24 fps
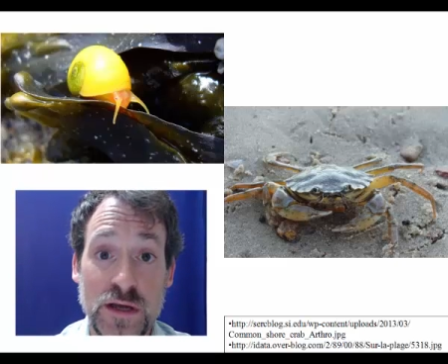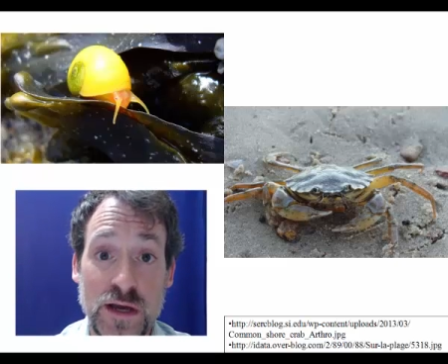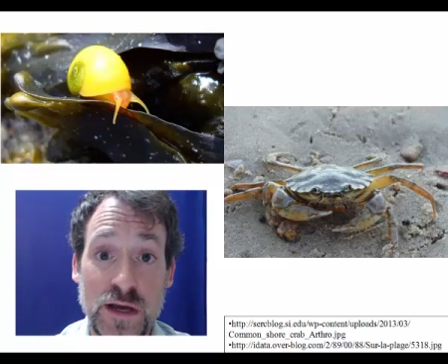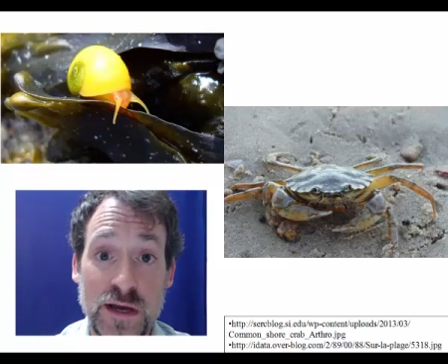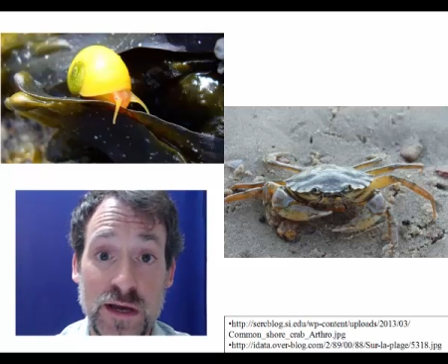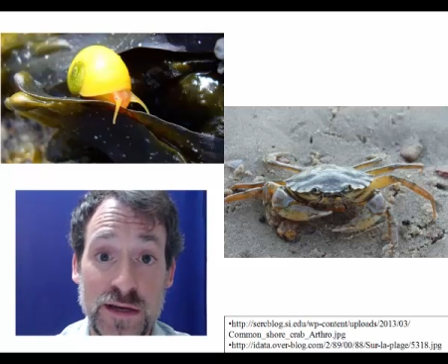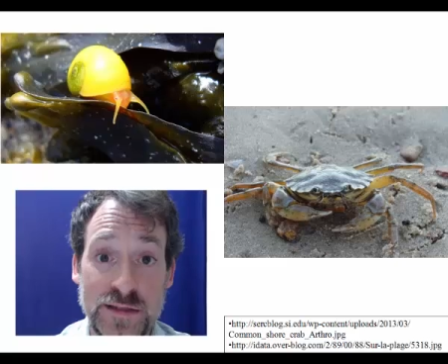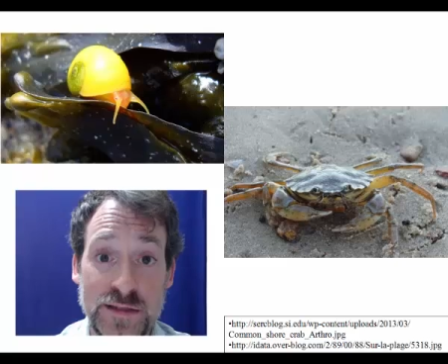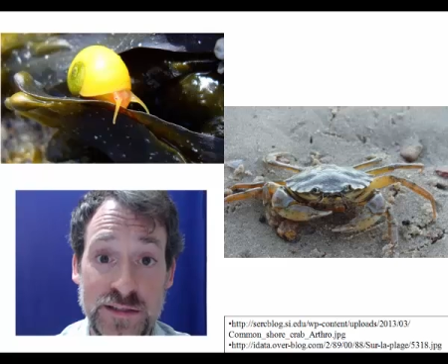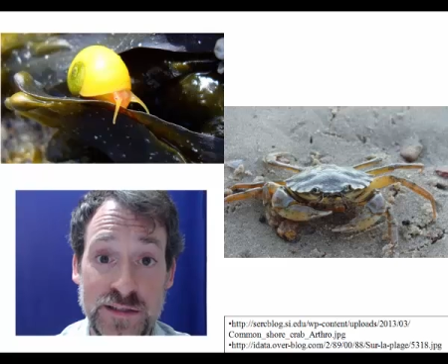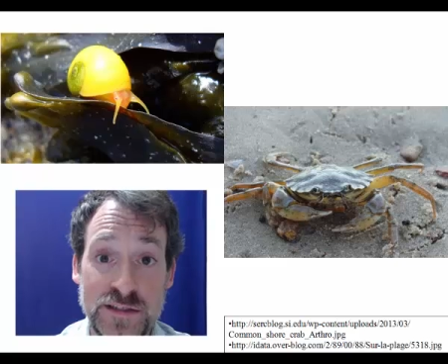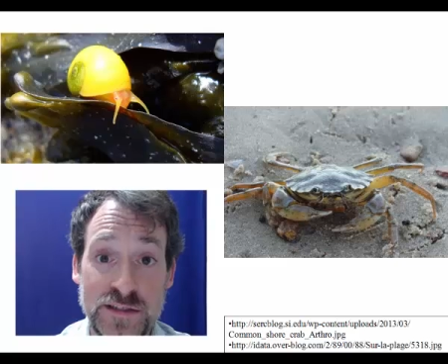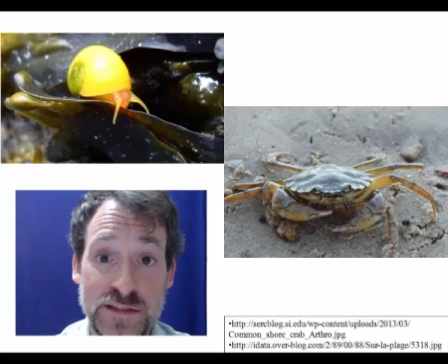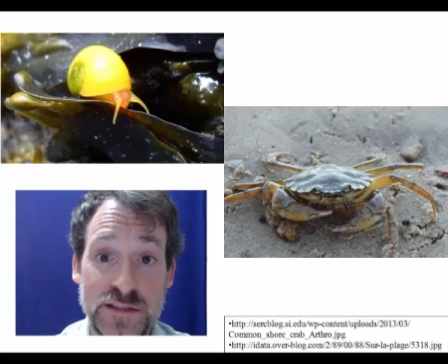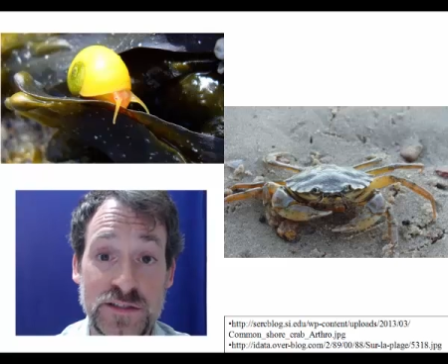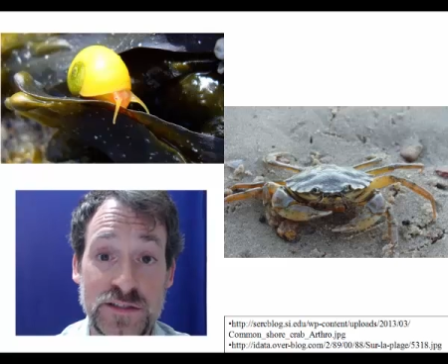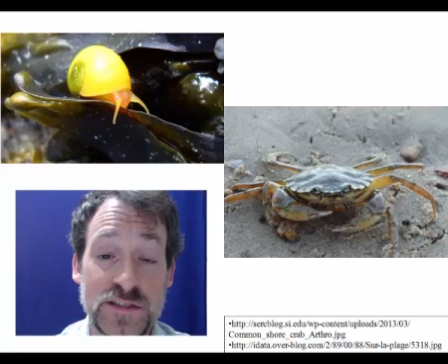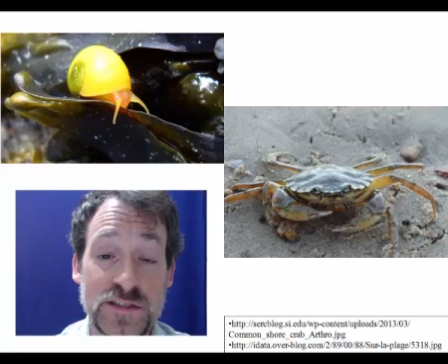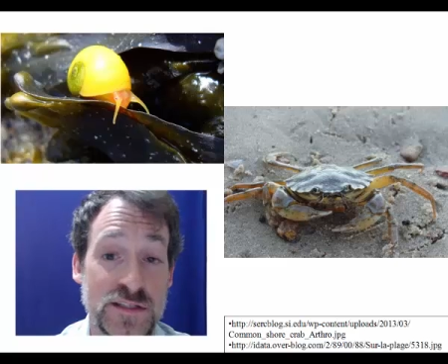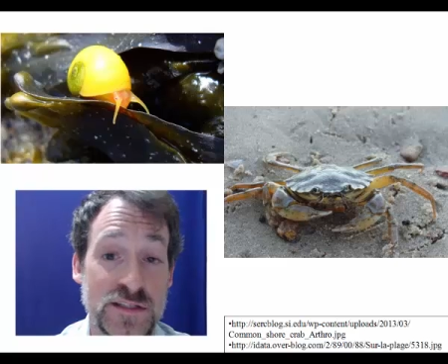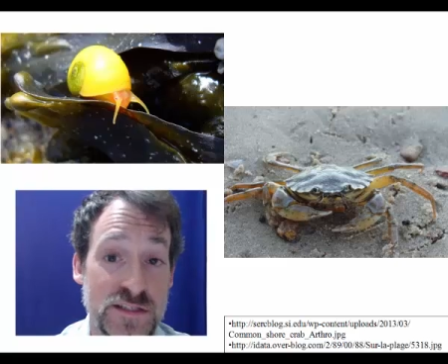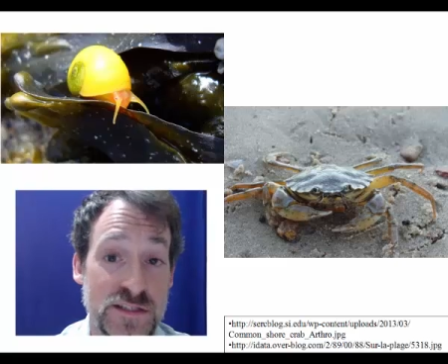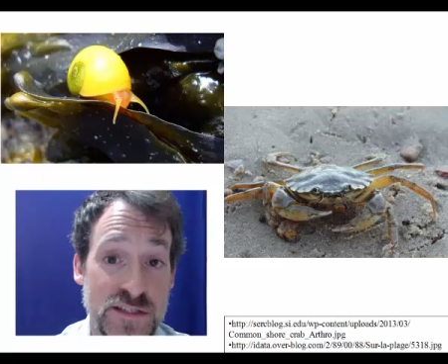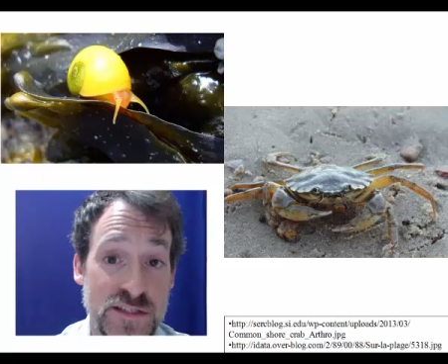ideas
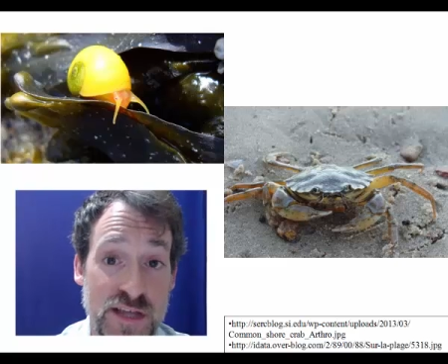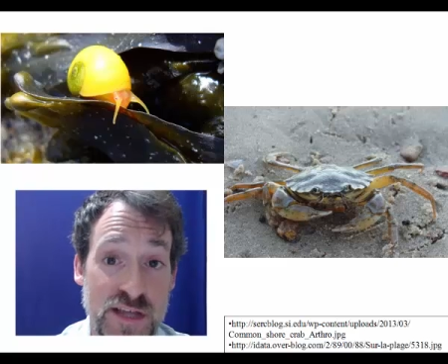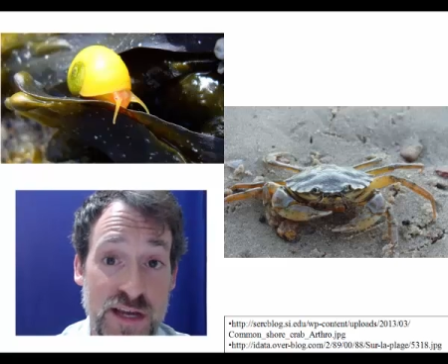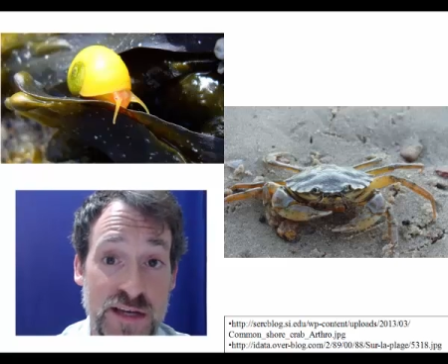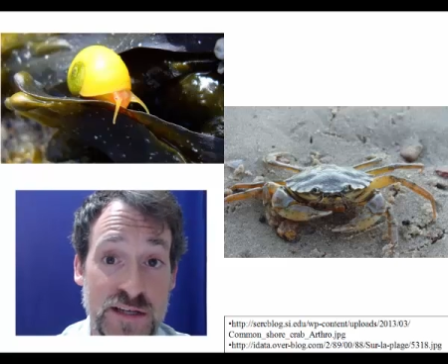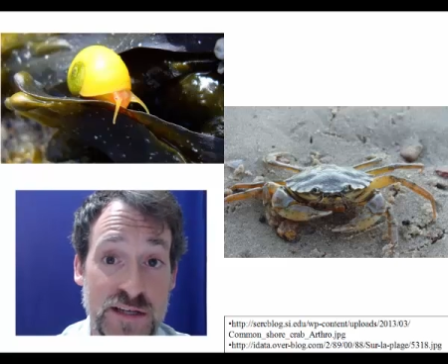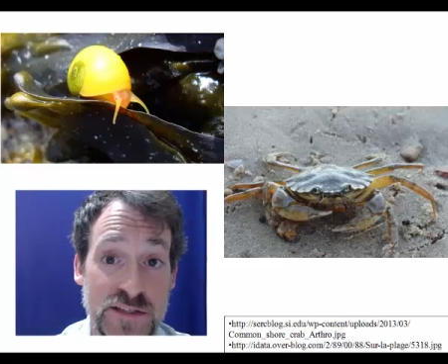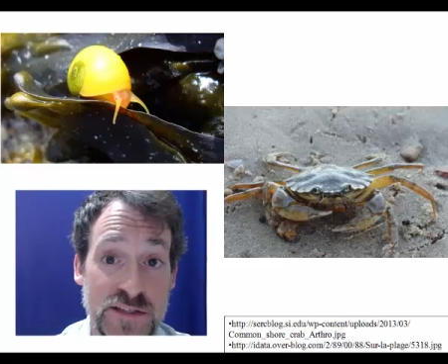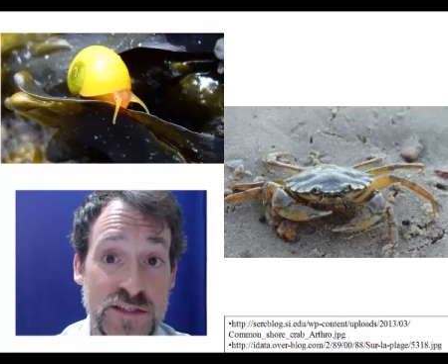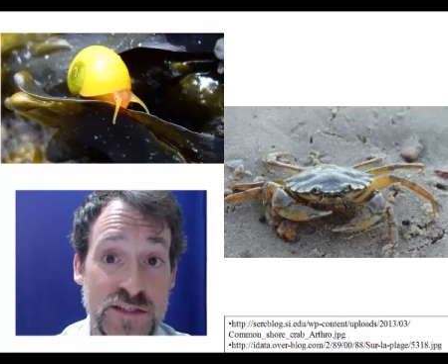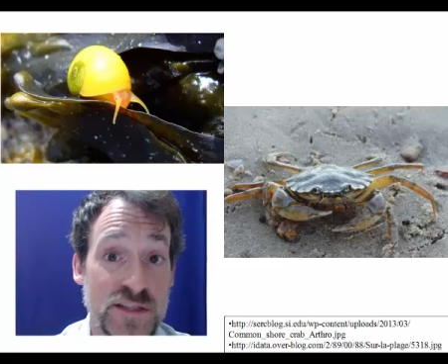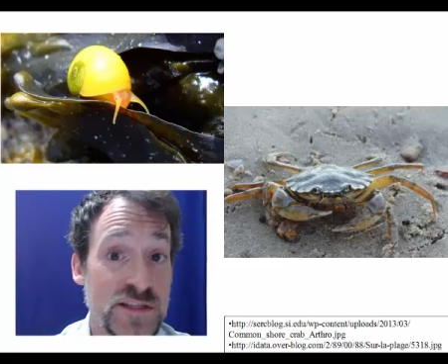in science.